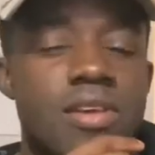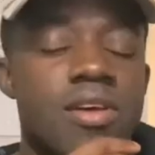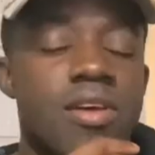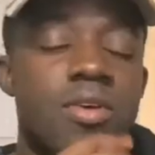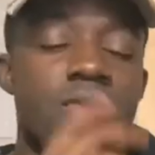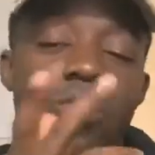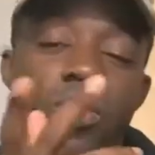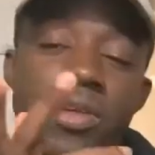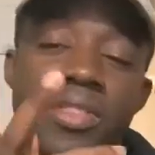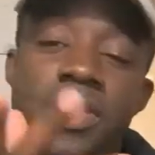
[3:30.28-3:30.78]

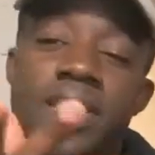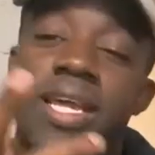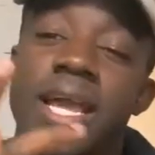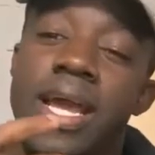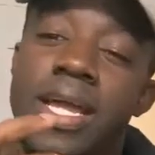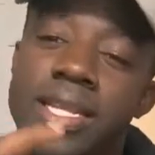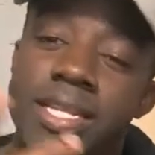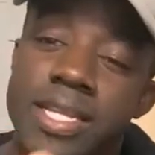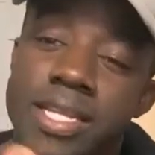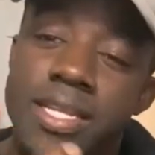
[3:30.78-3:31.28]
One thing
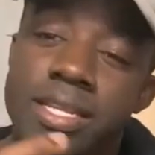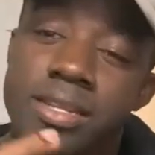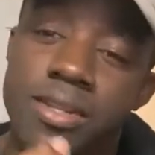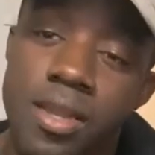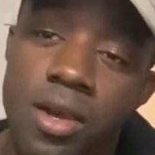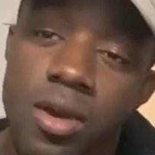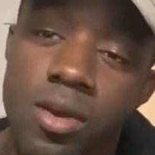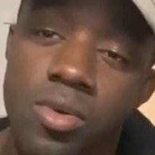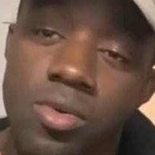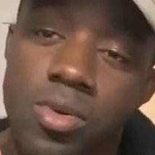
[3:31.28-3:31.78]
I didn't
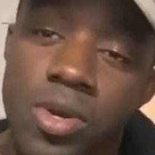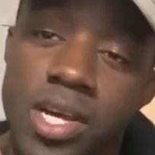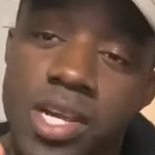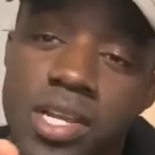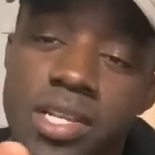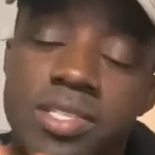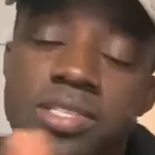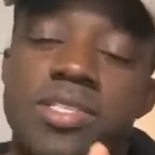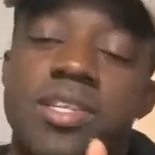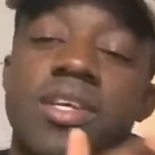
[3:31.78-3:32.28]
know
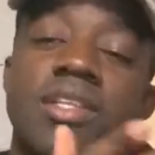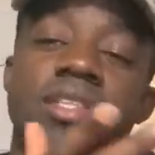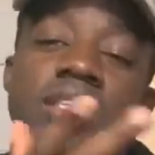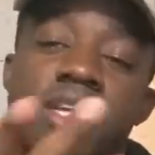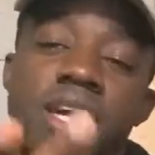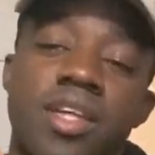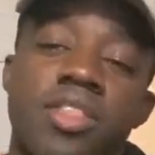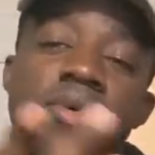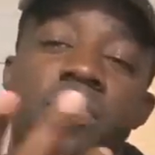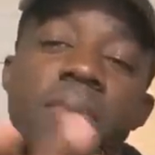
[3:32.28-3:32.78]
was the
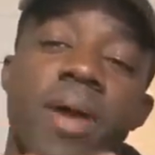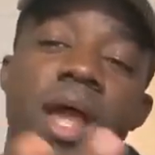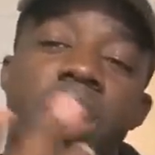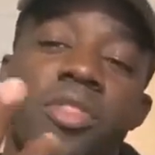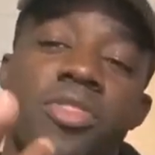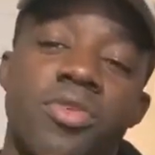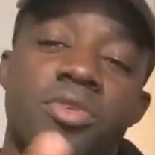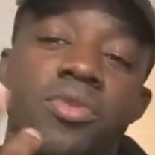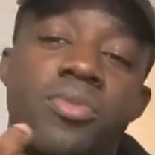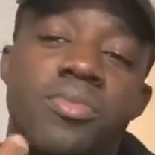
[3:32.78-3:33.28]
other
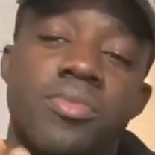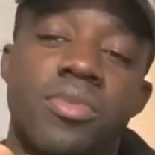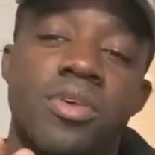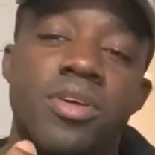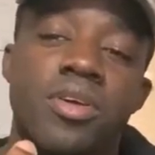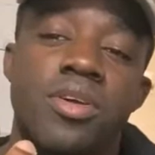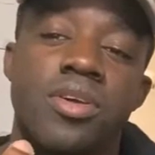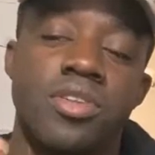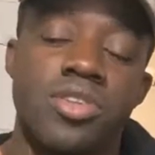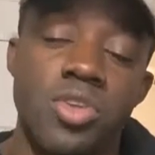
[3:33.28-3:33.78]
bathroom
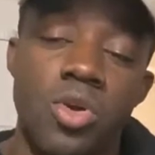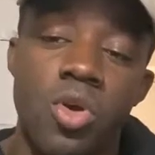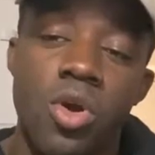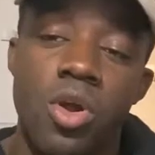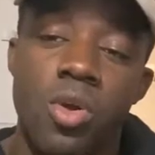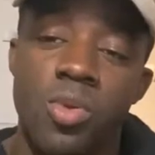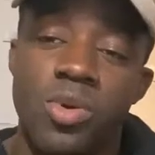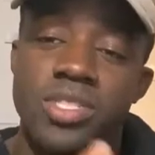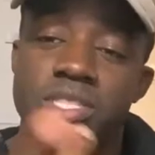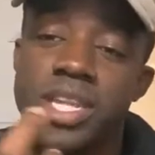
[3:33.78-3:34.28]

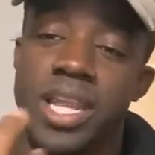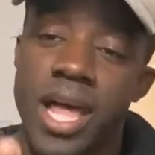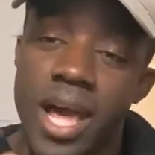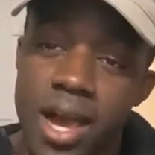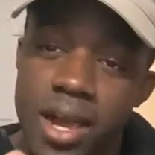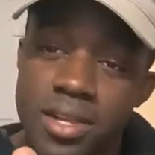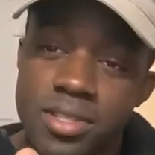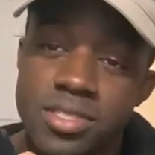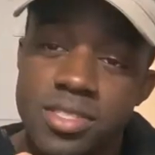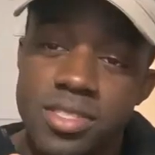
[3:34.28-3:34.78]
door was
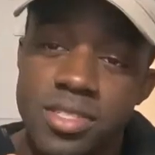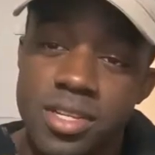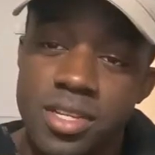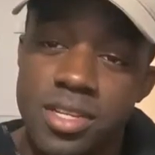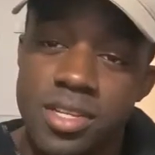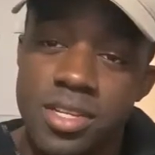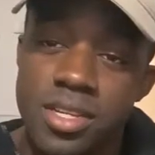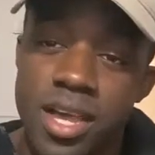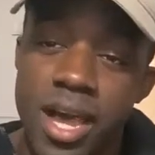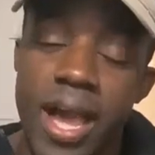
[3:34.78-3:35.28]
locked.
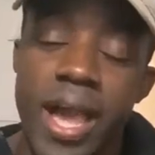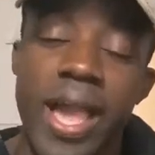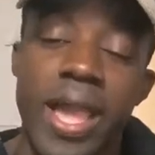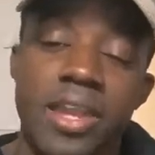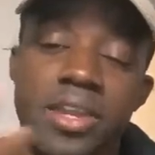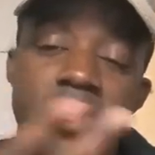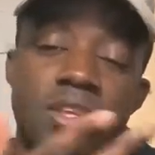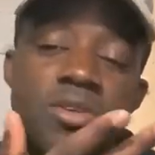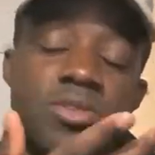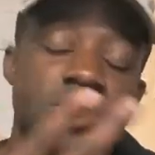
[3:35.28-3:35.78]
I
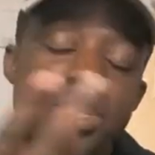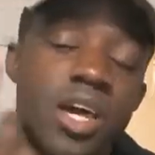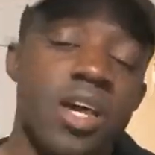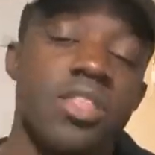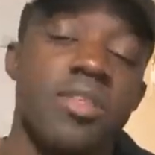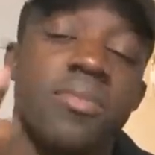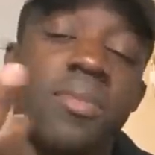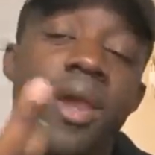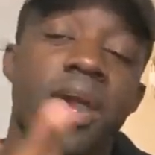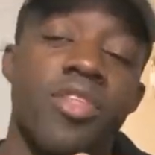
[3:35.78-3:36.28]
had to use the
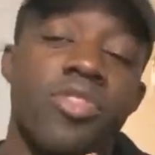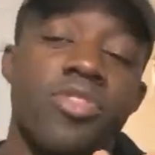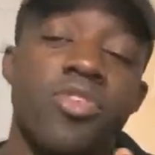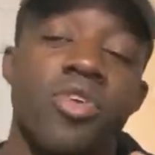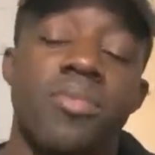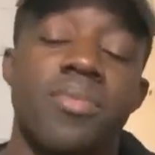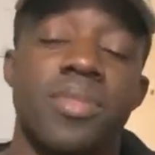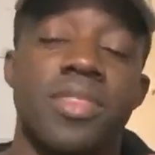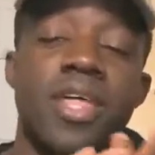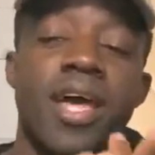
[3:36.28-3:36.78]
other
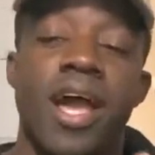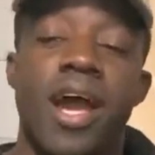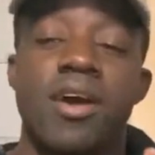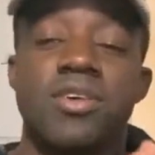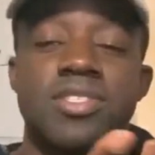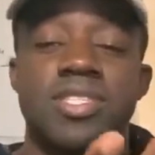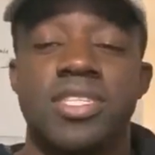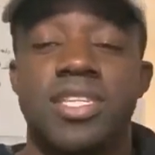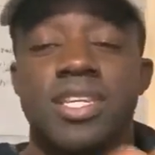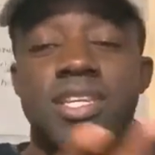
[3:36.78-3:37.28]
bathroom in the
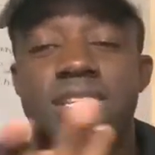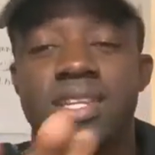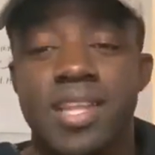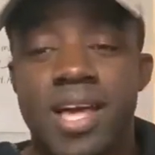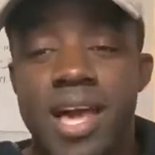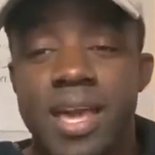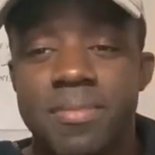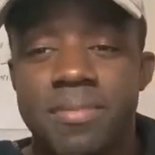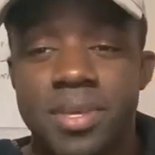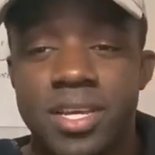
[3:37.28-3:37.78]
house I didn't
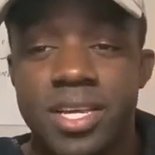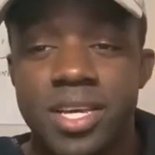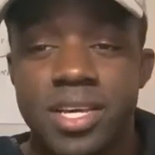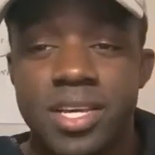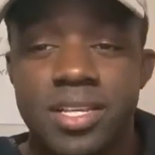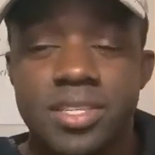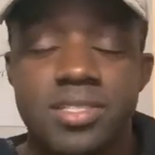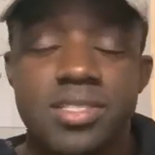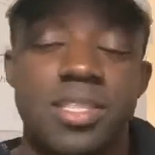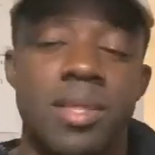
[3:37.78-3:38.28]
like
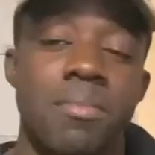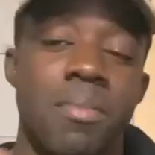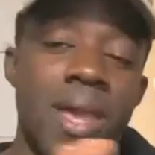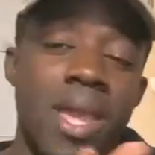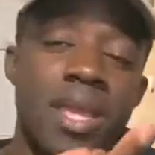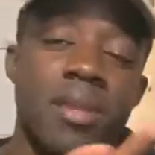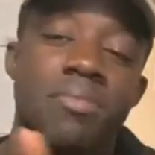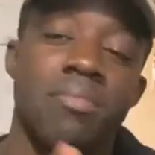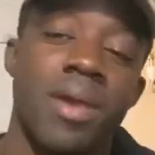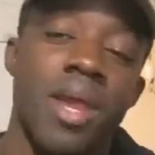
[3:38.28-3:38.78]
because the
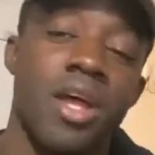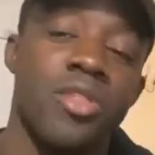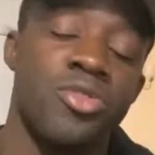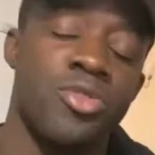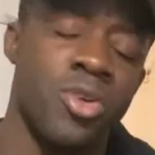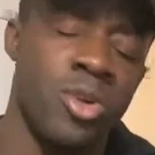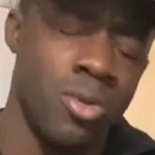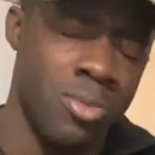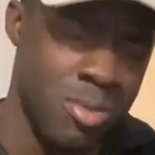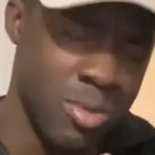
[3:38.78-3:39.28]
main
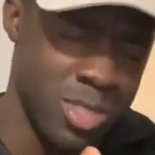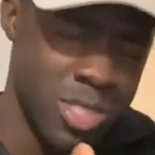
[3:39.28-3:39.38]
bathroom was